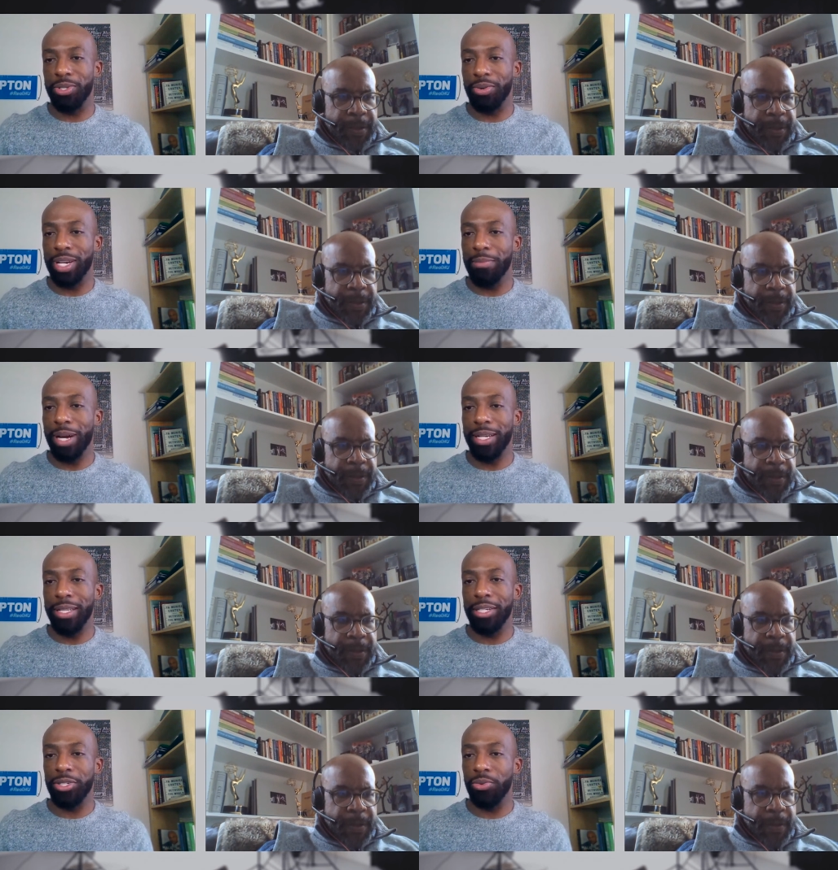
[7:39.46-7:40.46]
Speaker 1: was there anybody
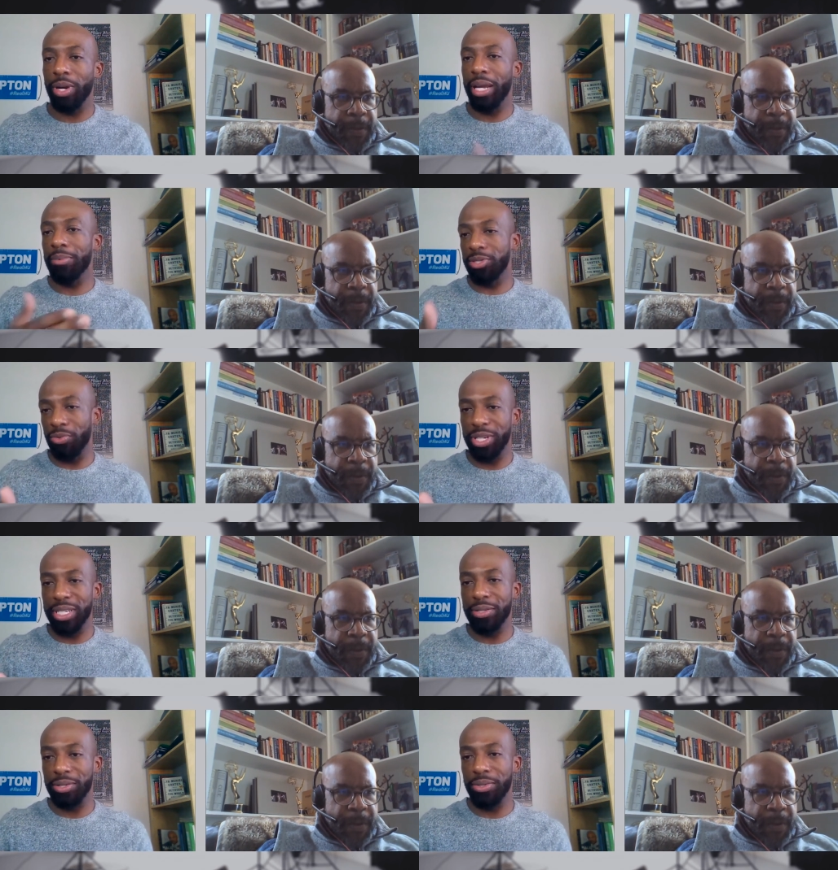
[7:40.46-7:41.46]
that you were able to reach
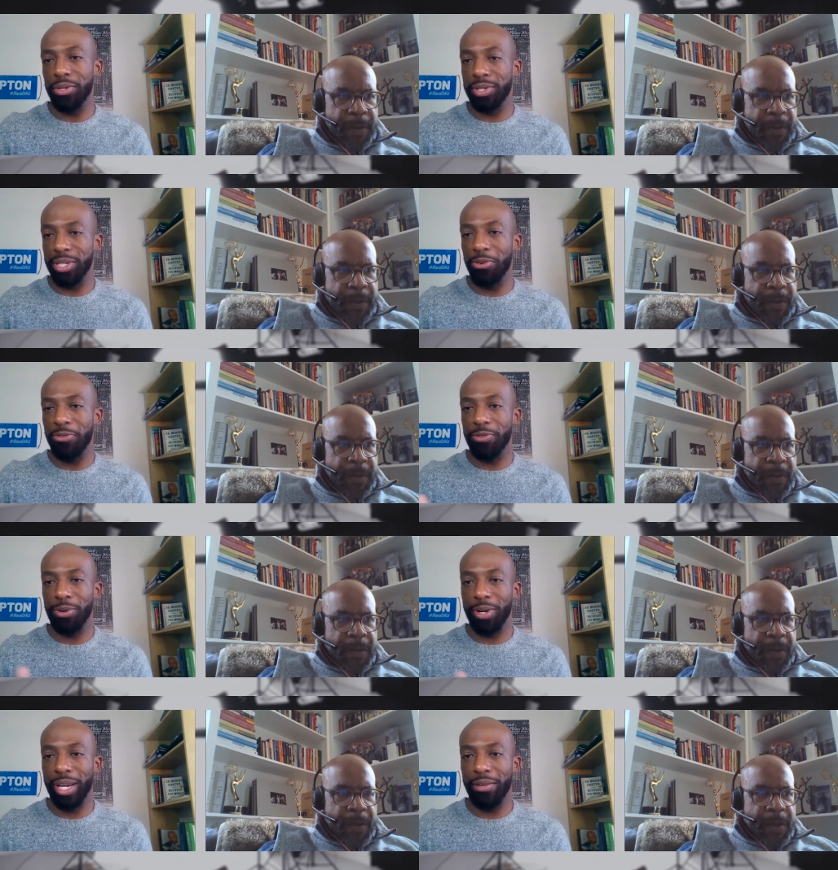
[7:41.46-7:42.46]
out to yourself
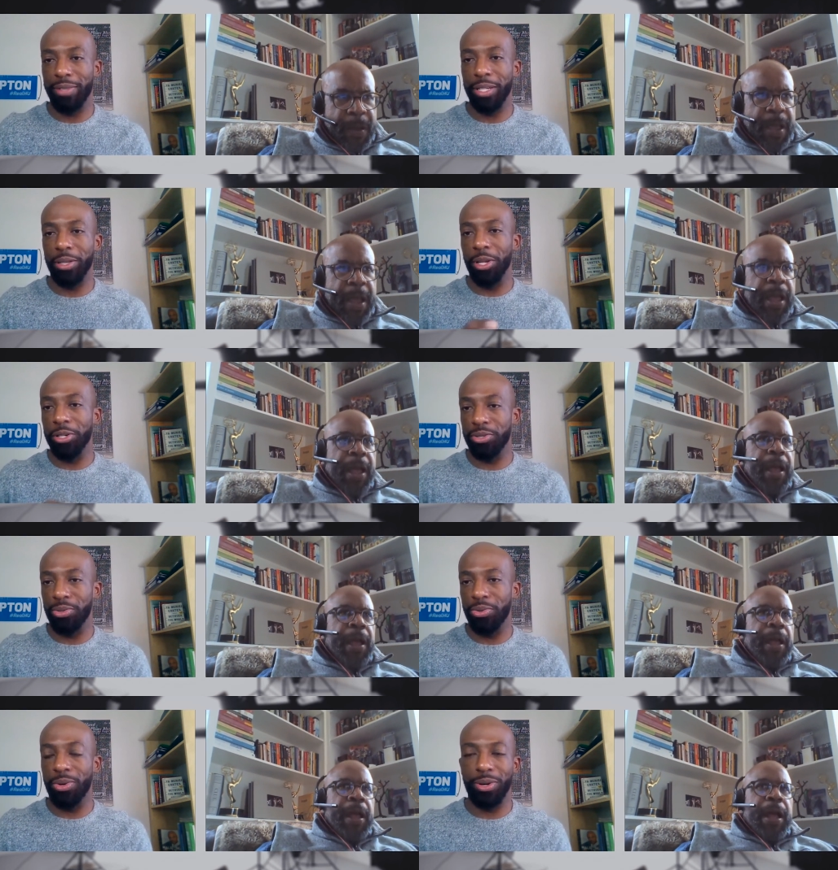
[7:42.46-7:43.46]
or kind of like look
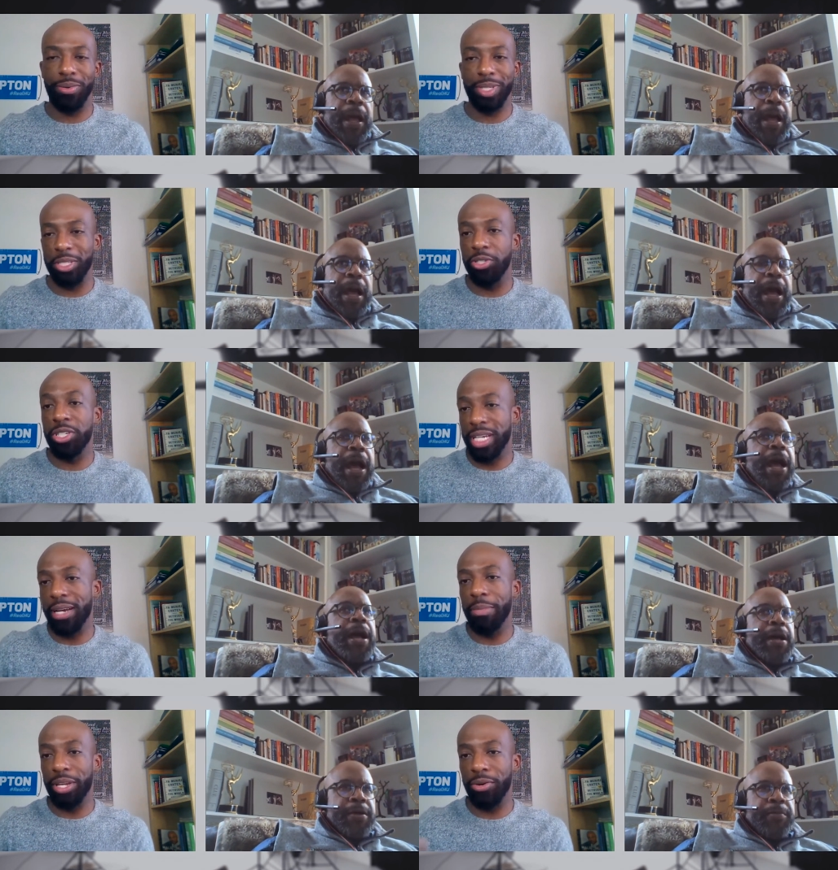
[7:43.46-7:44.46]
to, or would you just
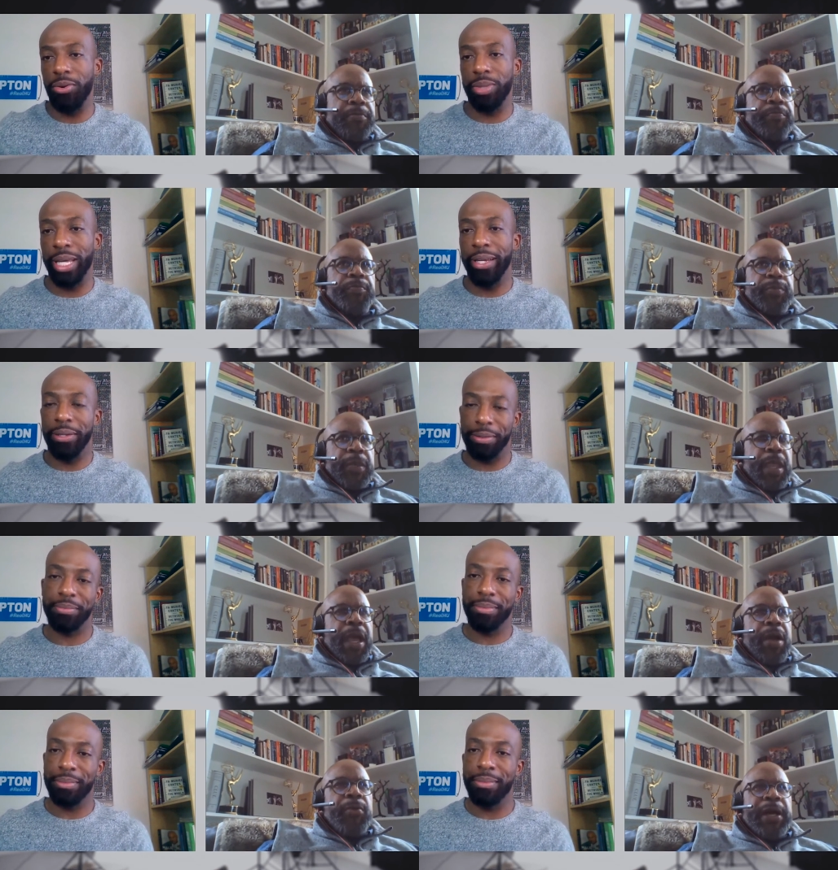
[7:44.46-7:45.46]
kind of make your own lane?
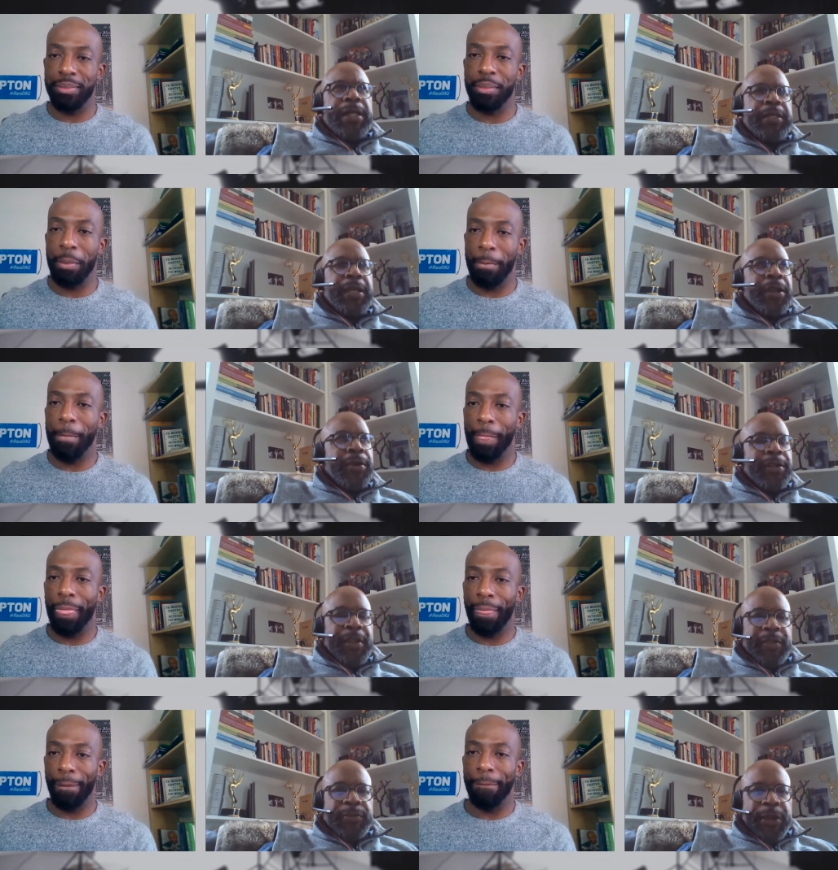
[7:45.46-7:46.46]
Speaker 2: Uh, well, you know, it,
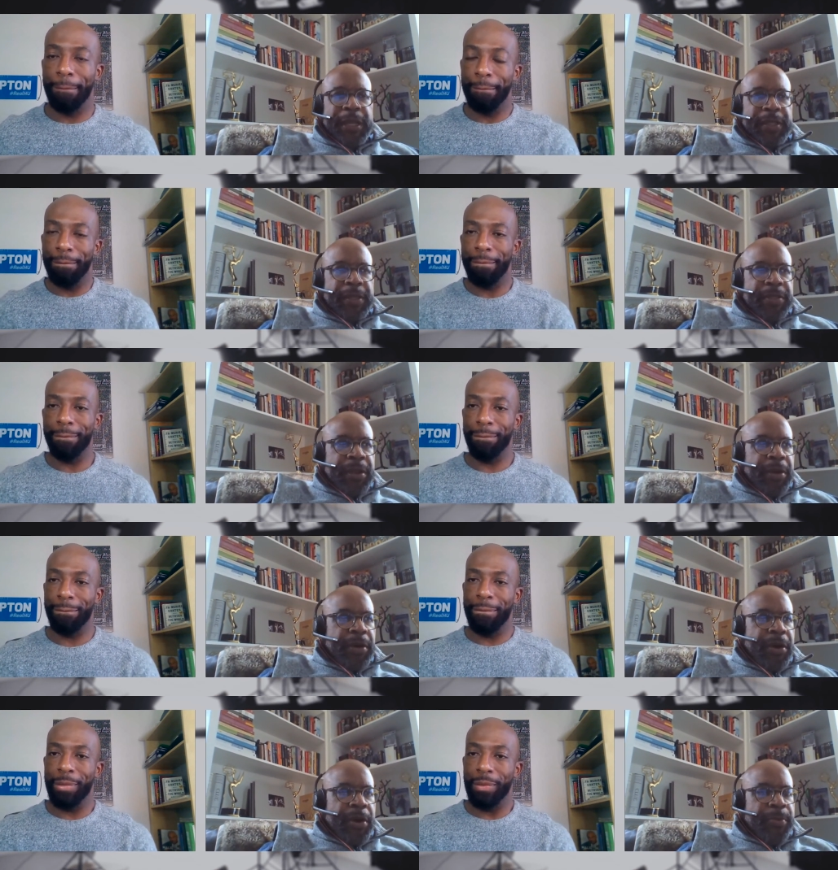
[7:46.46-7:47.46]
it's funny that
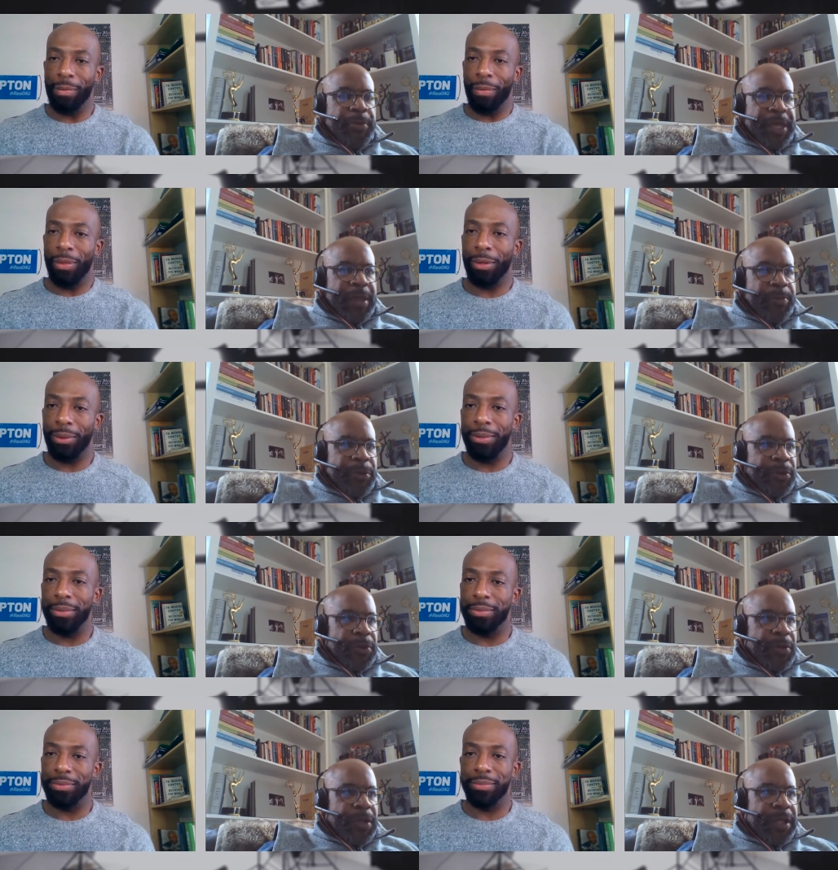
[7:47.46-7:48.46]
there are
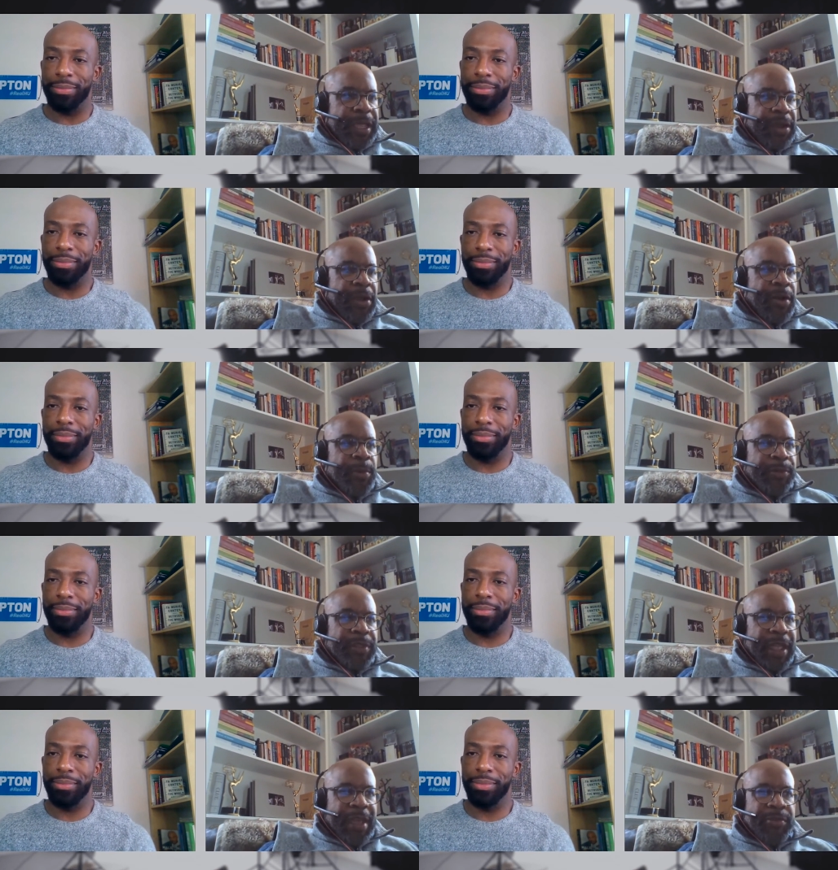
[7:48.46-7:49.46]
people in
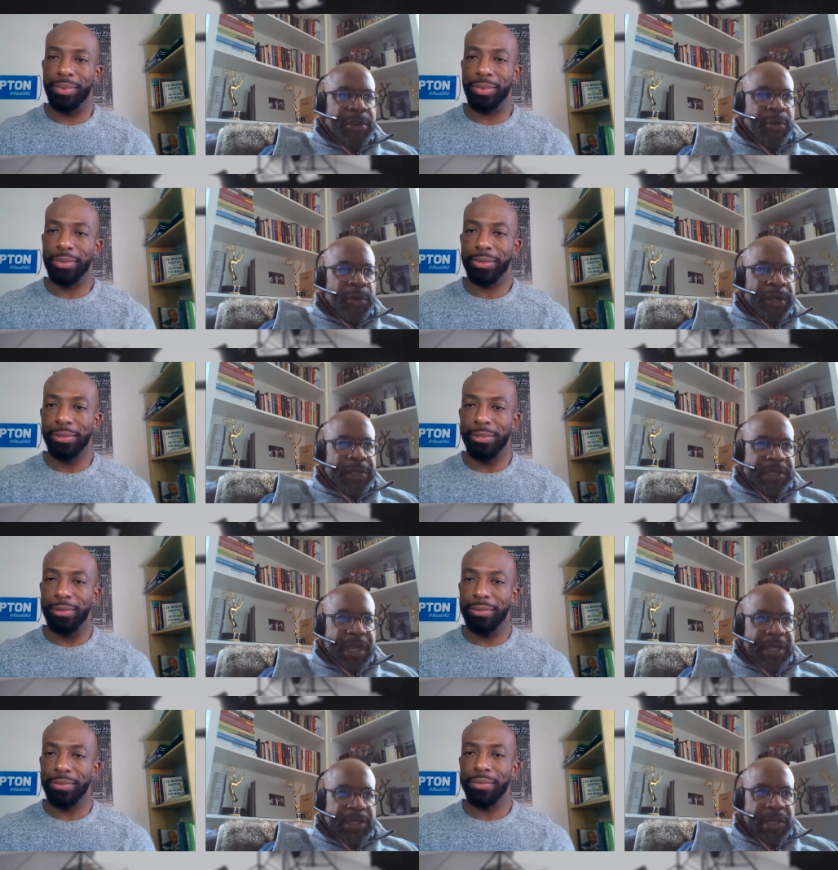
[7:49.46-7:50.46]
almost every
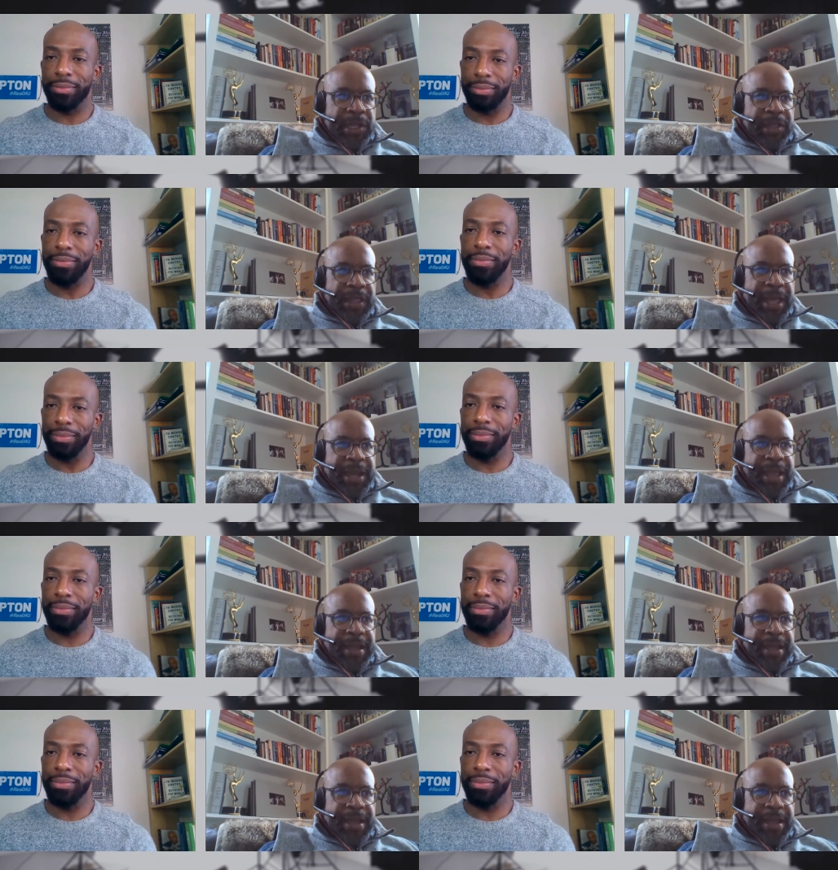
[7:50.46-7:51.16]
organization that